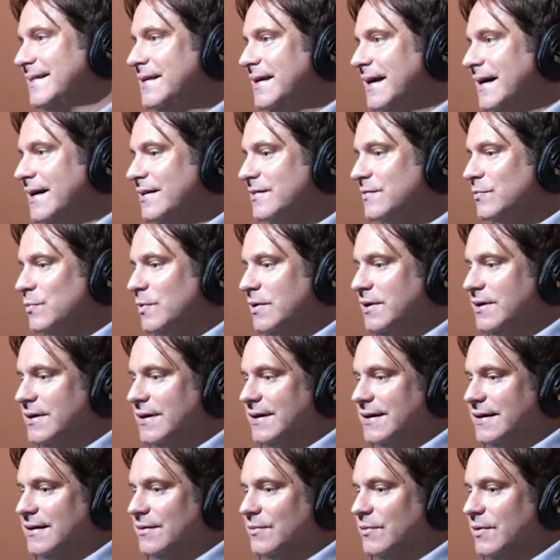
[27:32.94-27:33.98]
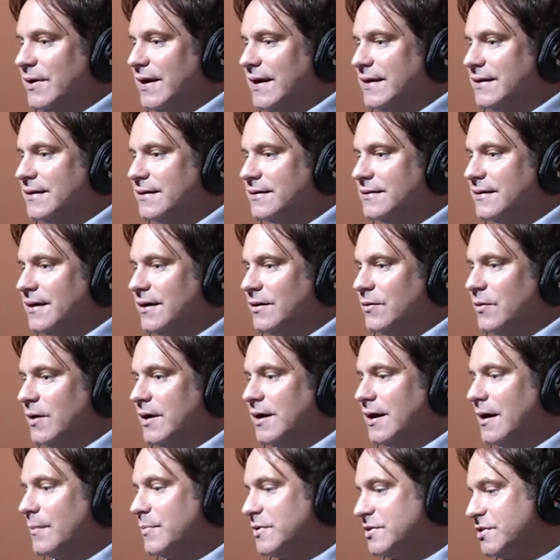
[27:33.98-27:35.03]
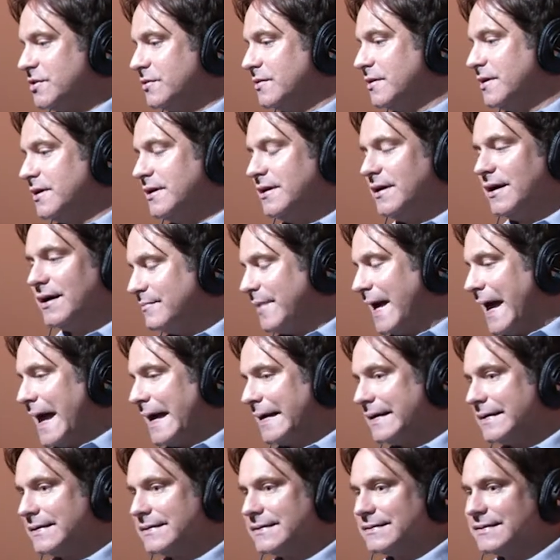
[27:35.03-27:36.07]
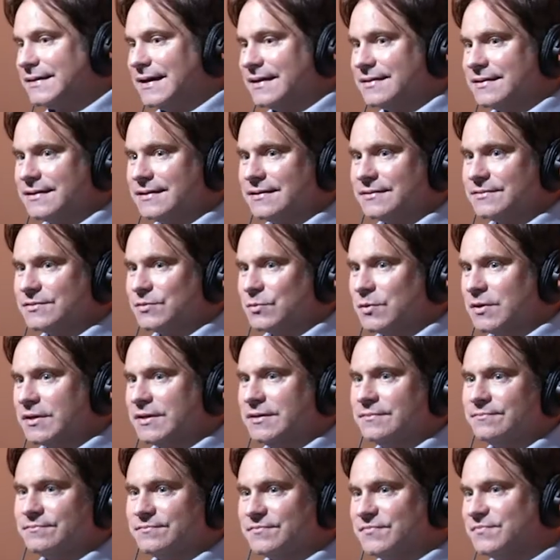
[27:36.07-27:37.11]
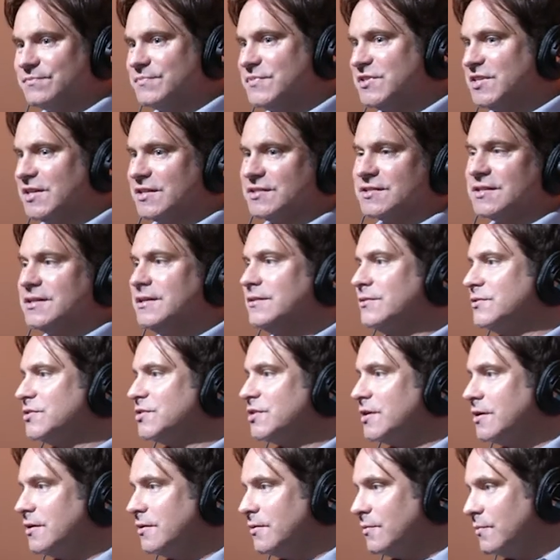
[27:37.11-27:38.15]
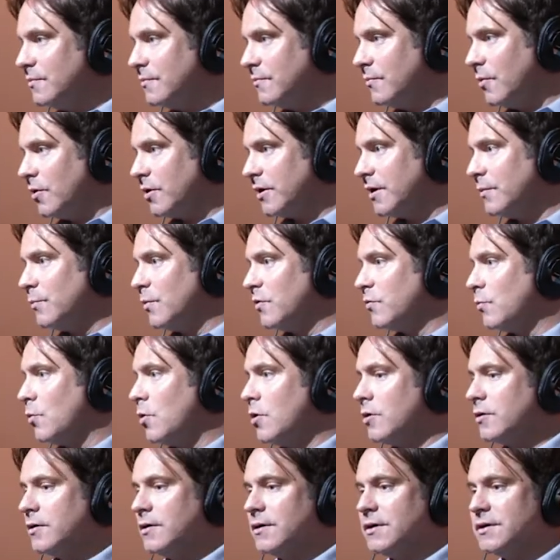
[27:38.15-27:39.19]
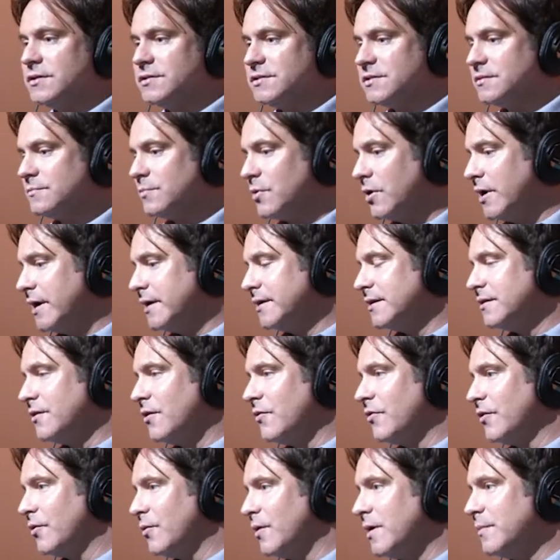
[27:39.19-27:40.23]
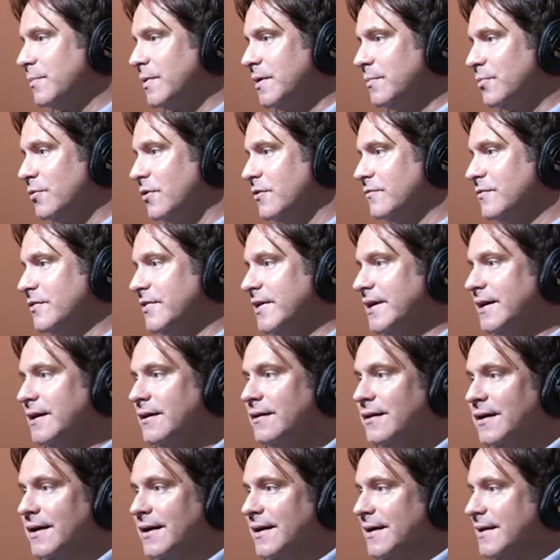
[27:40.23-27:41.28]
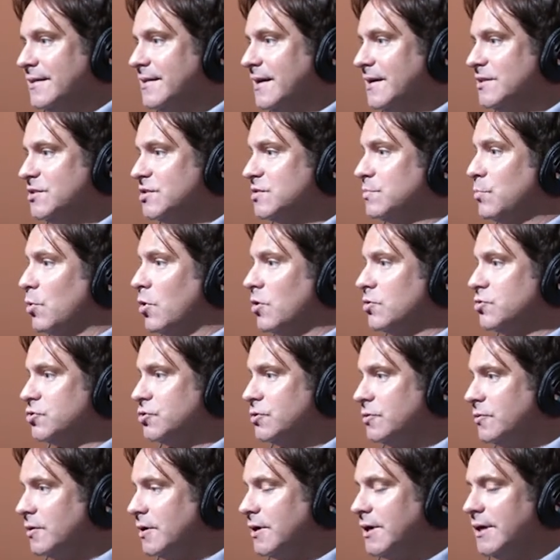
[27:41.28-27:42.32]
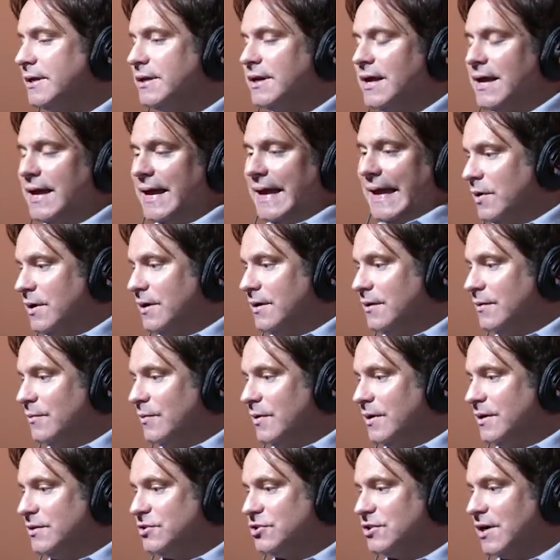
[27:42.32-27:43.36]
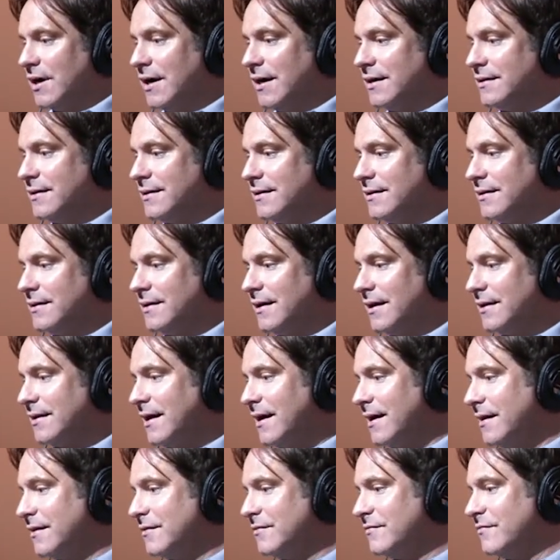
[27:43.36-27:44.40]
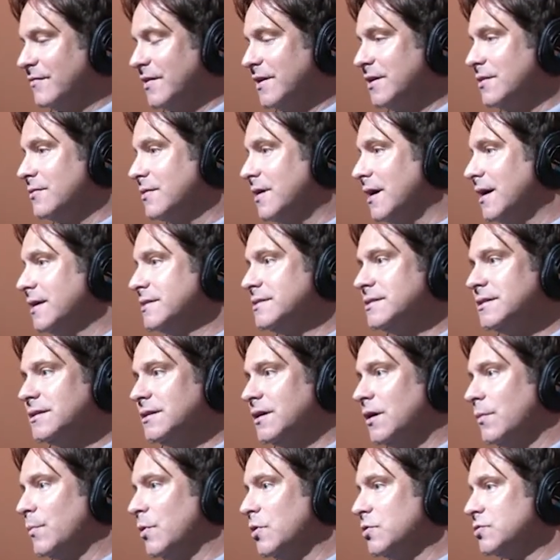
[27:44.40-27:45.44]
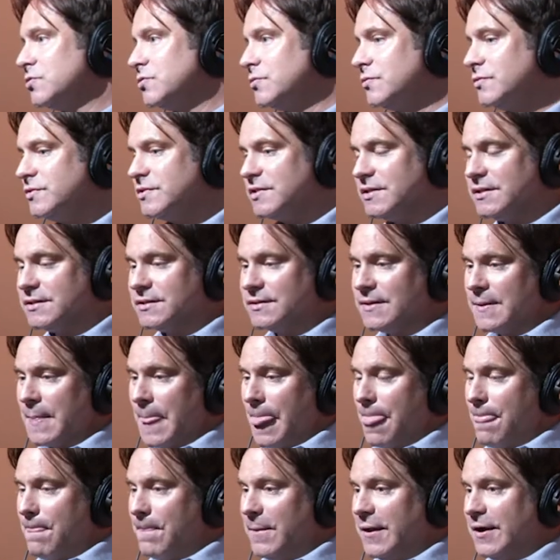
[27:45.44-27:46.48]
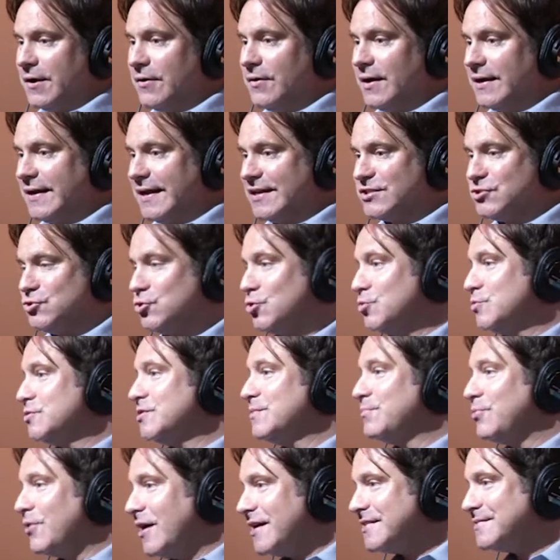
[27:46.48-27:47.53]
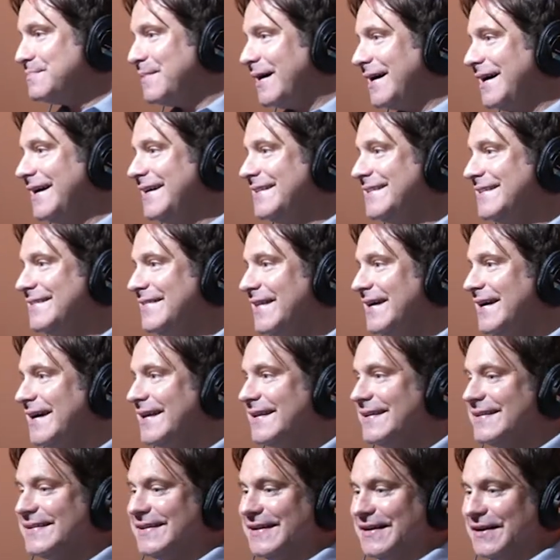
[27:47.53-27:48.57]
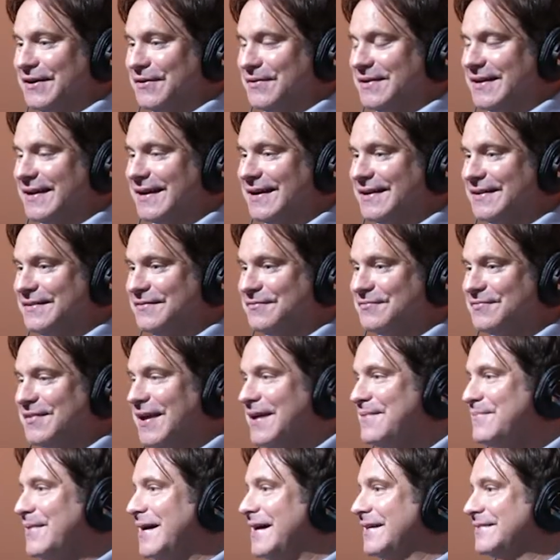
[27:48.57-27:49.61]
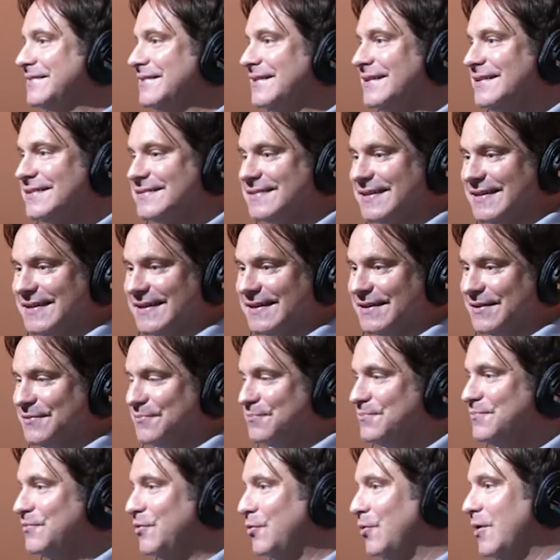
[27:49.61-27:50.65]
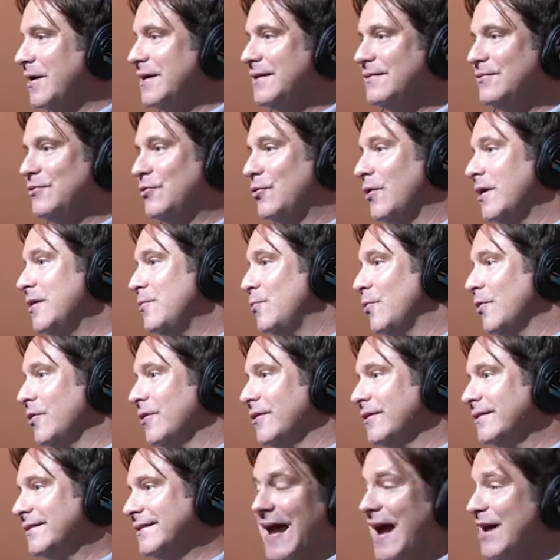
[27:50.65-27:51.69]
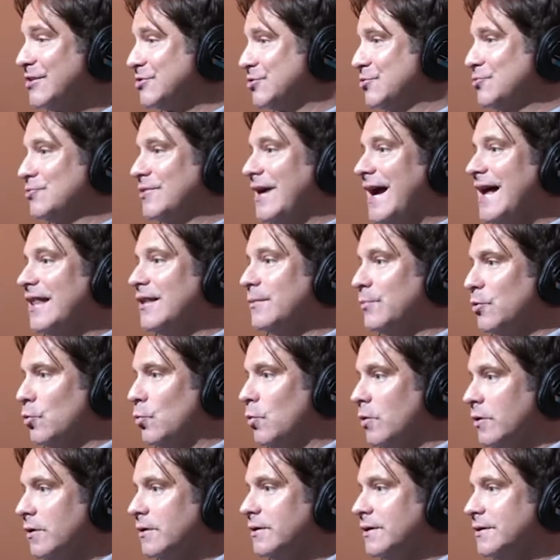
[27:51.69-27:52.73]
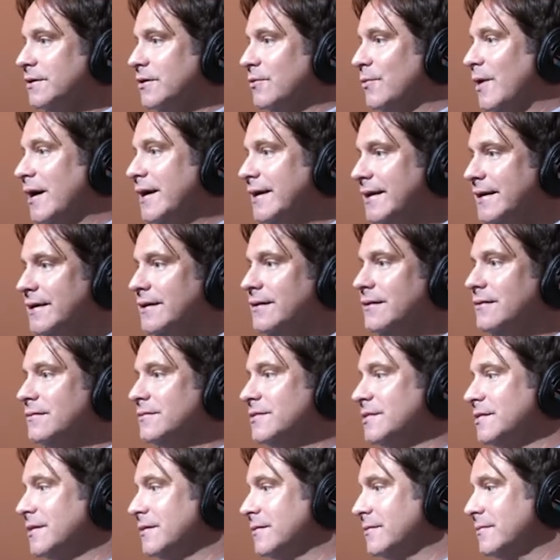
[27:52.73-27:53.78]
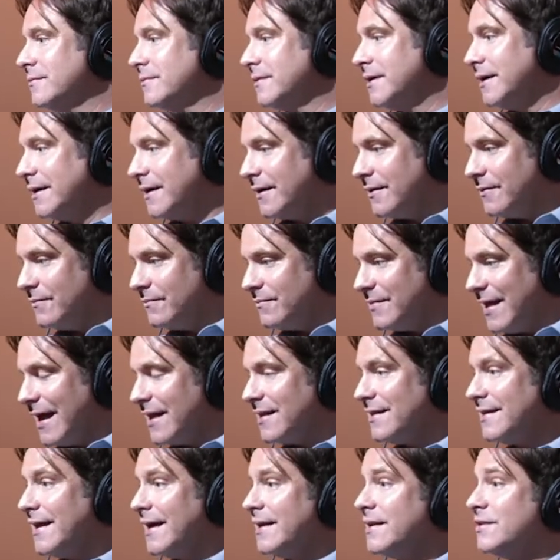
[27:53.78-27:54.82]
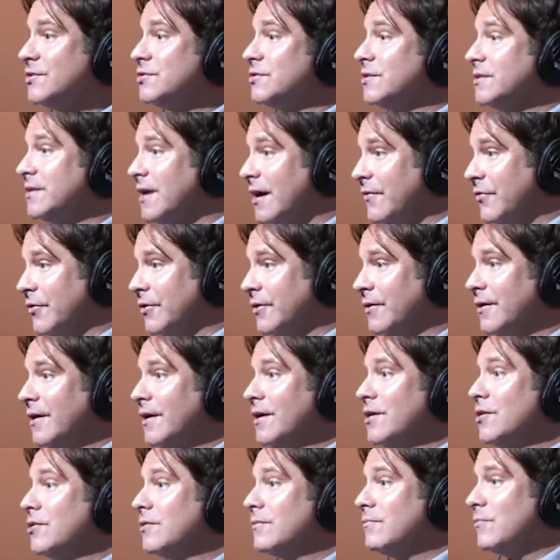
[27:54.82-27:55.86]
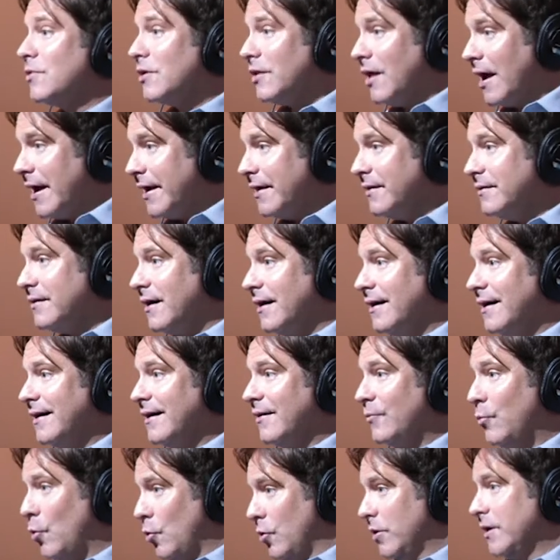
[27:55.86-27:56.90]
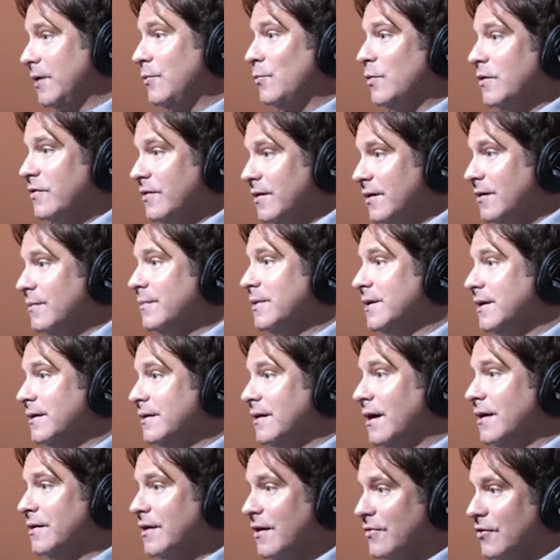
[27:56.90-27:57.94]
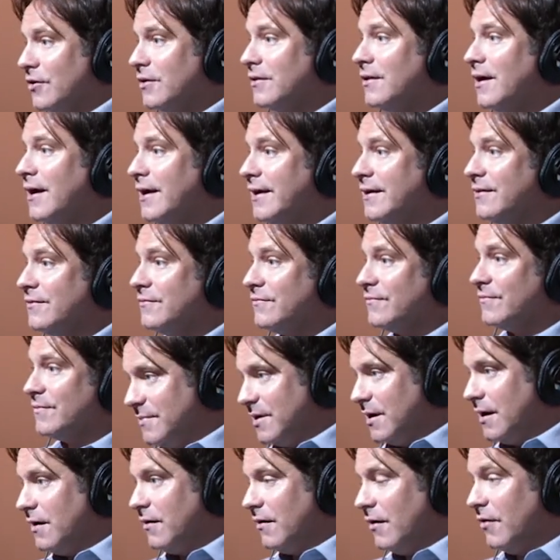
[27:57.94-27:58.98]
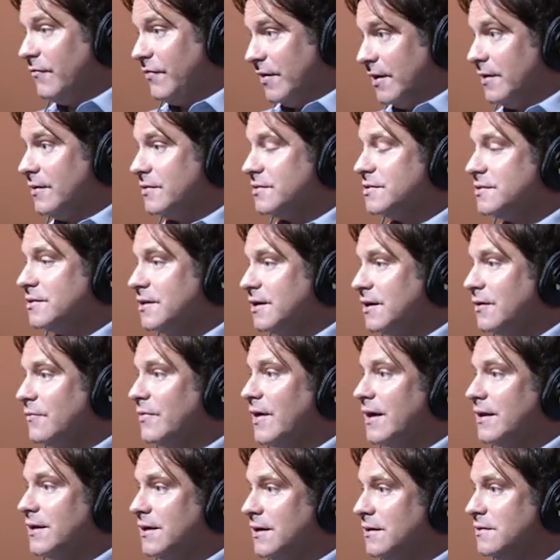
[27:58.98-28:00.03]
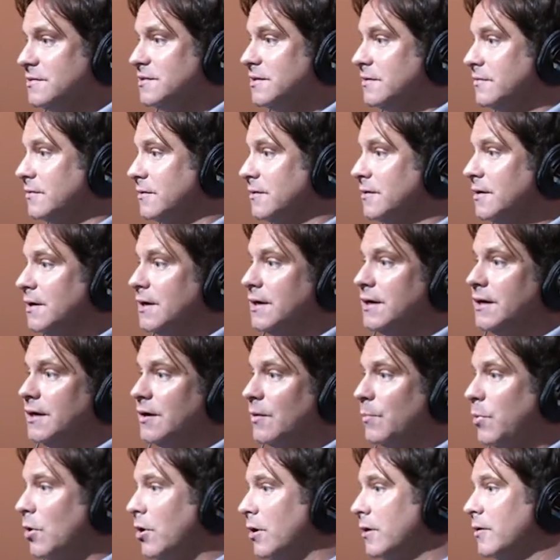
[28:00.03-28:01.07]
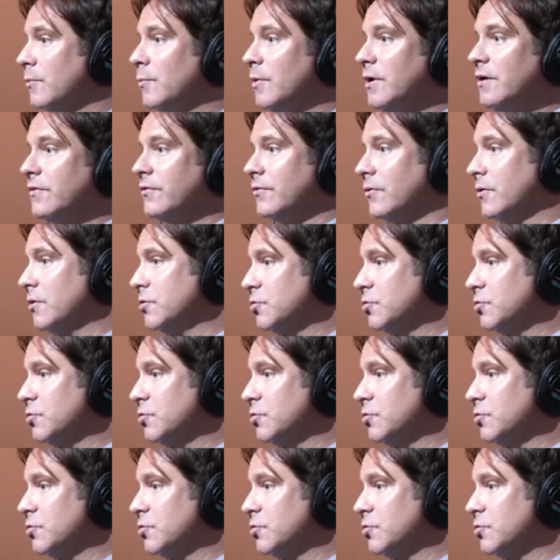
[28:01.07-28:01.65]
yes, we uh, we had a, a great opportunity back in I think 2016 or so, working with Walk-On's and Brandon, all the great people over there. They just brought Drew on. We we shot uh, a lot of video content and commercials and. You know, I guess Drew was impressed by it, and that you know he kind of came back to us. Hey, great, great work, national caliber work, and you're right here. So, you know, that led into another client uh, working with him and a, another client of of his, you know, that he's either you know partnering with or